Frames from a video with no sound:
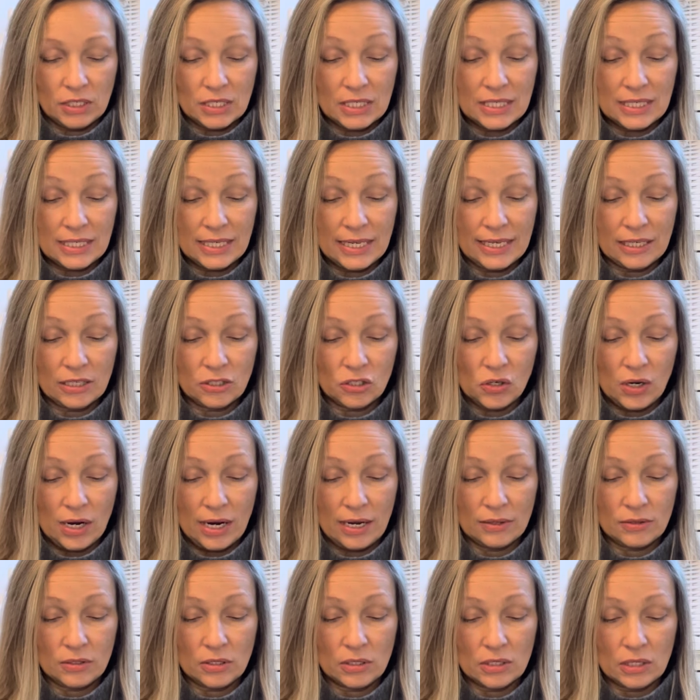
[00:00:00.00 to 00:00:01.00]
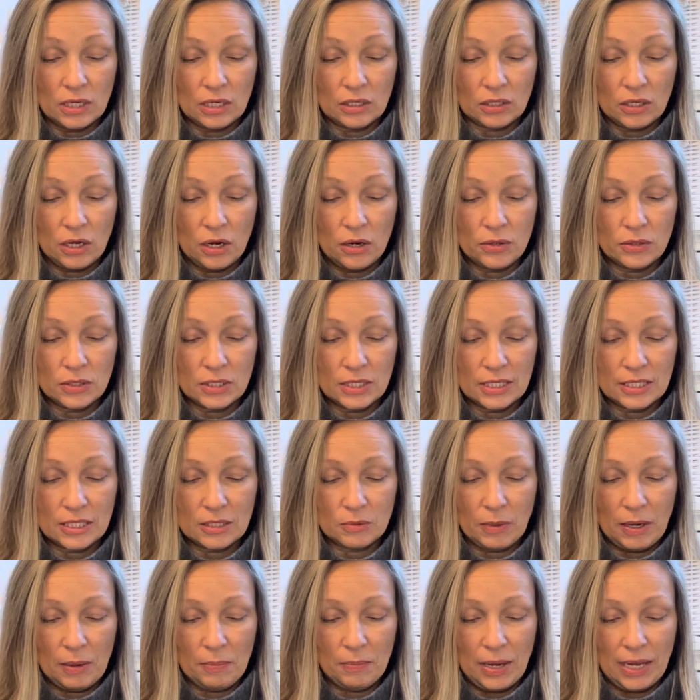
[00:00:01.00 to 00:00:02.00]
sleek trousers and
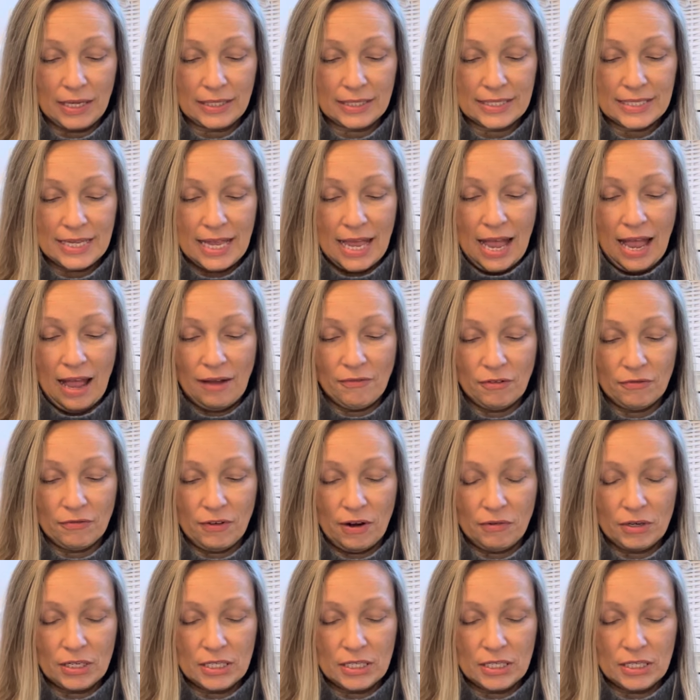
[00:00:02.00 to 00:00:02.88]
coziest sweatpants have a very